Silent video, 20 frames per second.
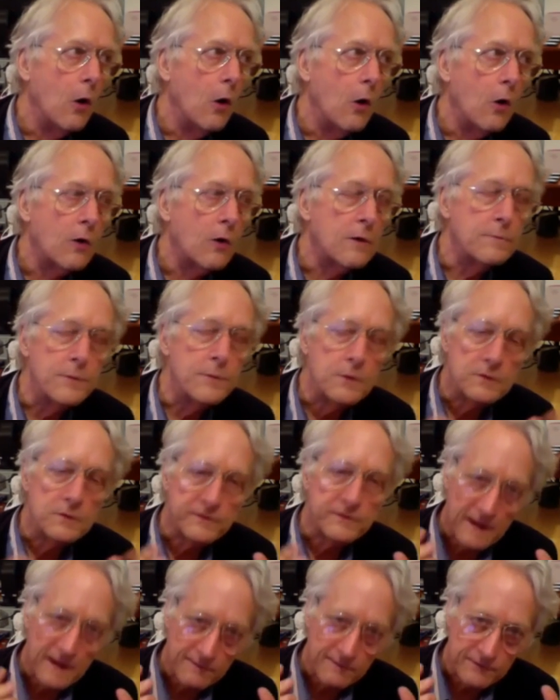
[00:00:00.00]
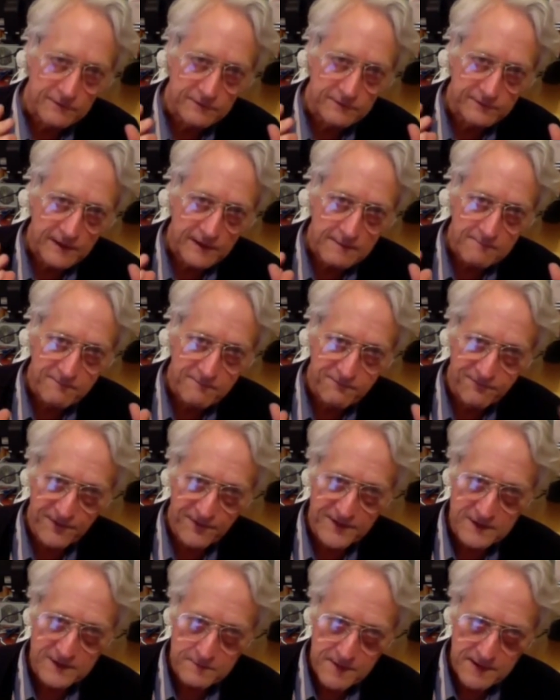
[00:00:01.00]
computers have the same
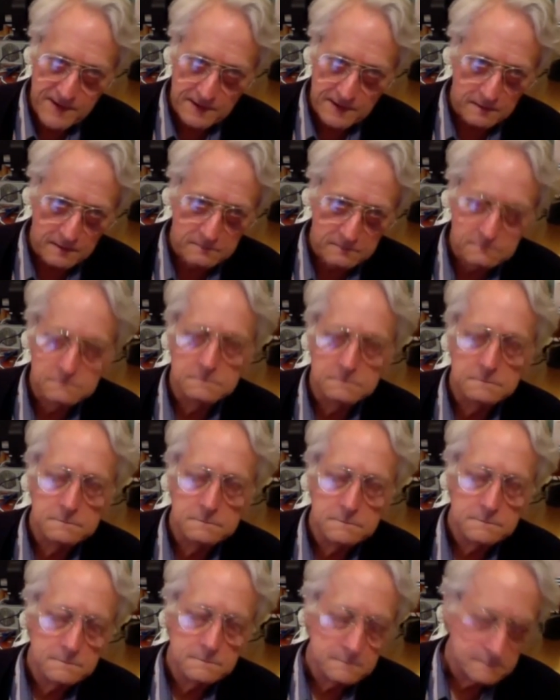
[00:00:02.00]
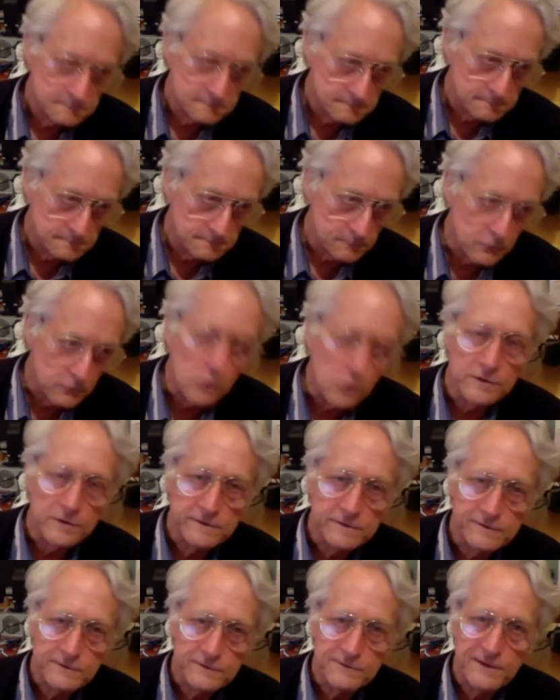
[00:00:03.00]
fundamental rules
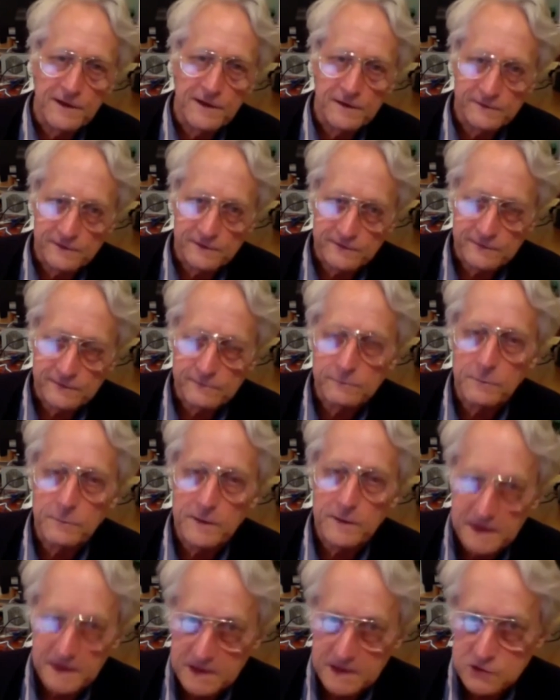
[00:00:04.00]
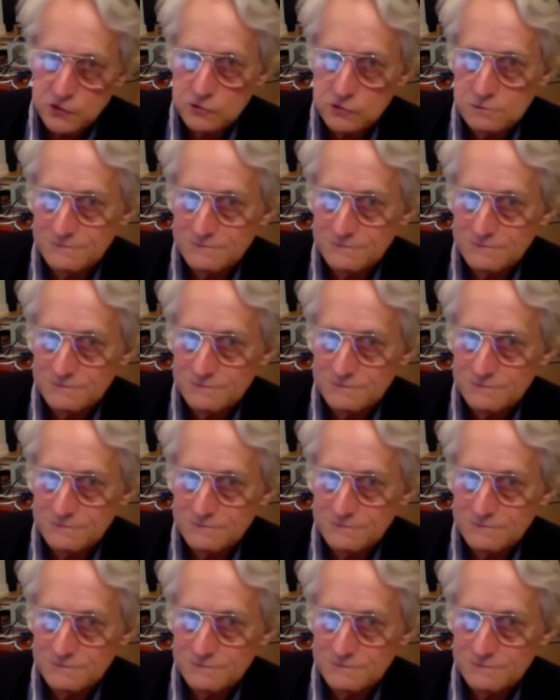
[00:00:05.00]
for file systems, but each